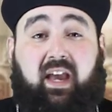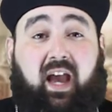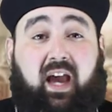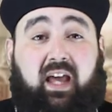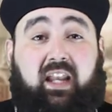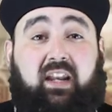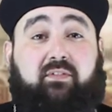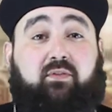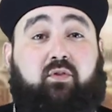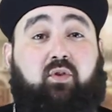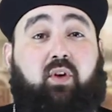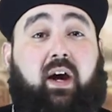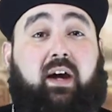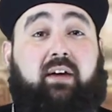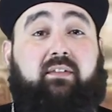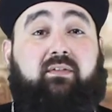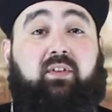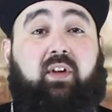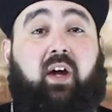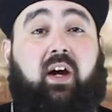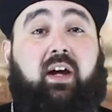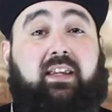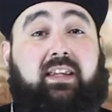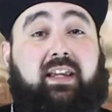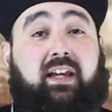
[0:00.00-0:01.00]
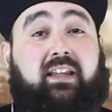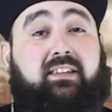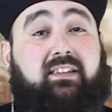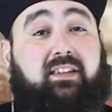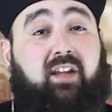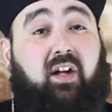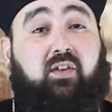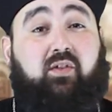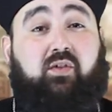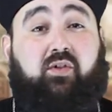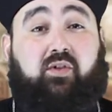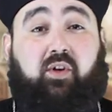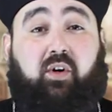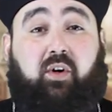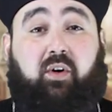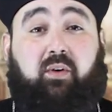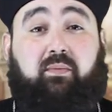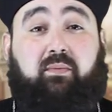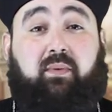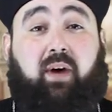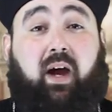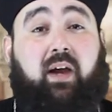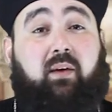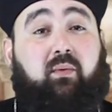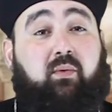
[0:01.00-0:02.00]
And if you have not yet done
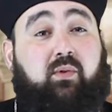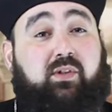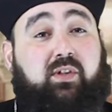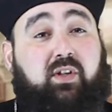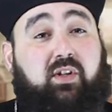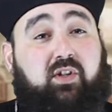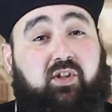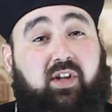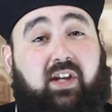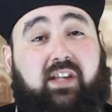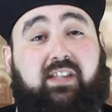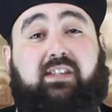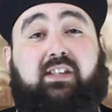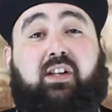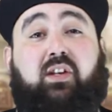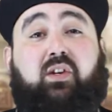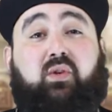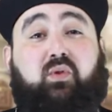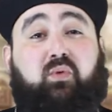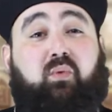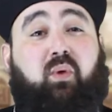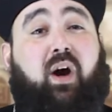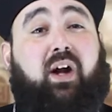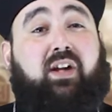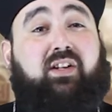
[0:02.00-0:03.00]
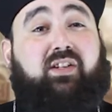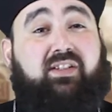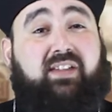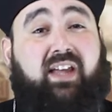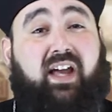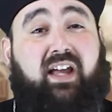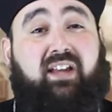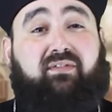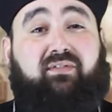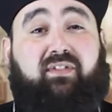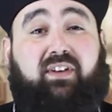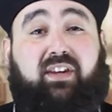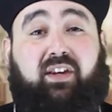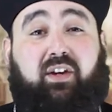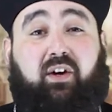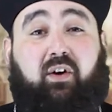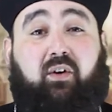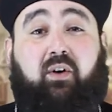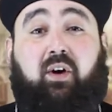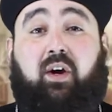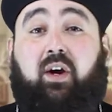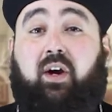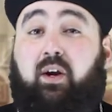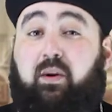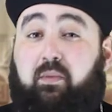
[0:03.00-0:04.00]
so, I would suggest that you watch that
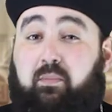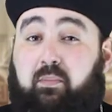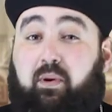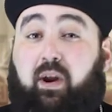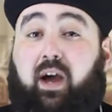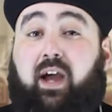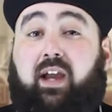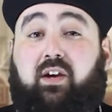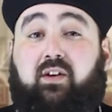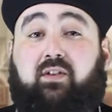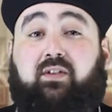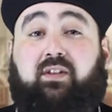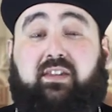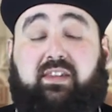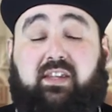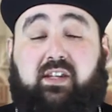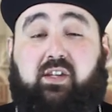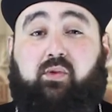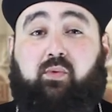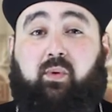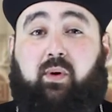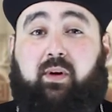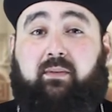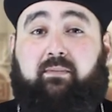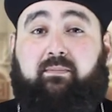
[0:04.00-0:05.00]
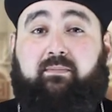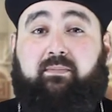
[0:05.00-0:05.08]
video prior to this one.